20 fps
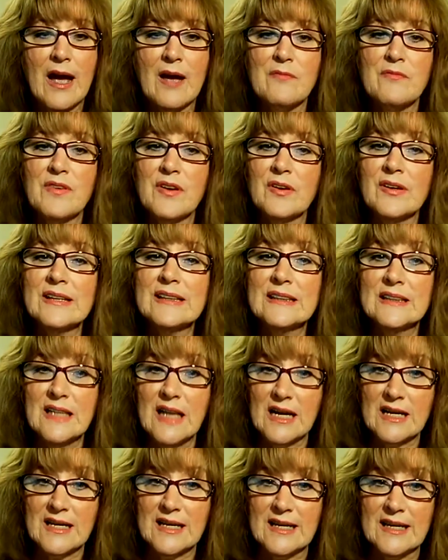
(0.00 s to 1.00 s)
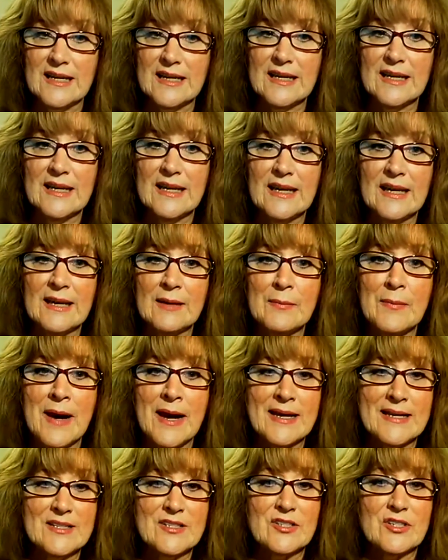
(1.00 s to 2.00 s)
I'm very lucky at
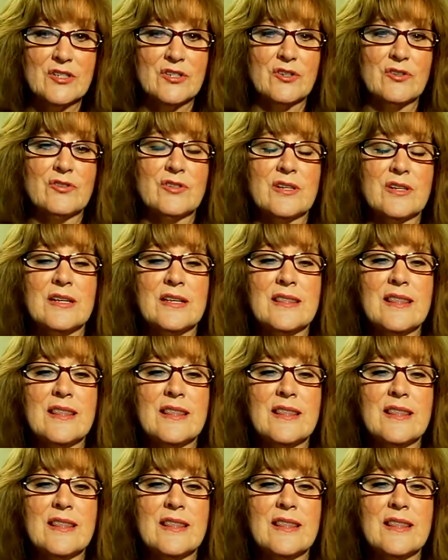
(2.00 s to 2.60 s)
my institution